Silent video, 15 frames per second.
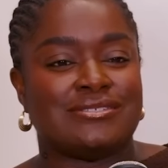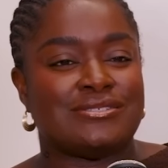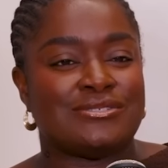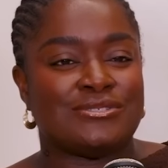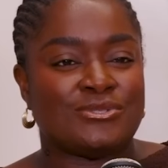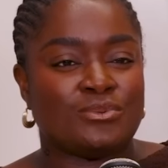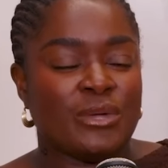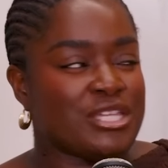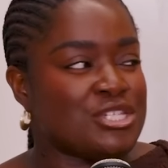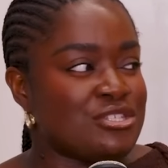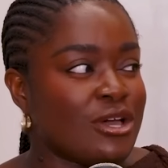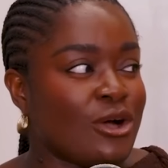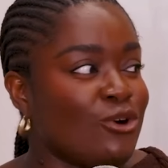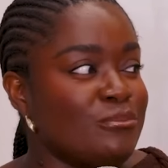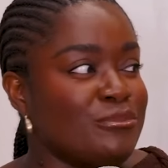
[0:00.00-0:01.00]
switch
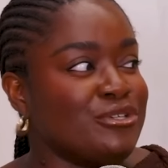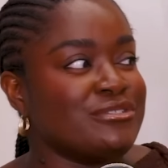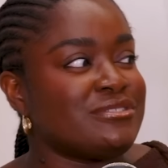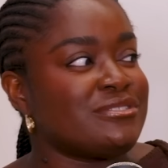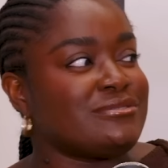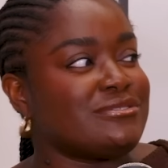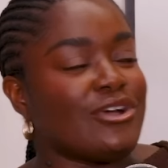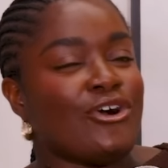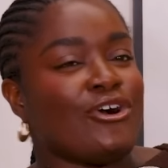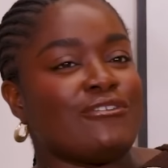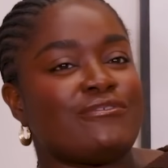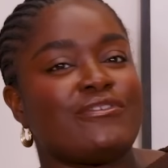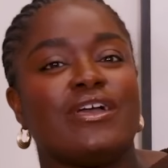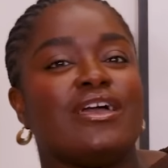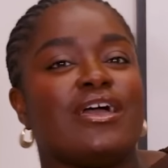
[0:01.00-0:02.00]
the whole mood
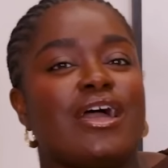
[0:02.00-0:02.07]
off.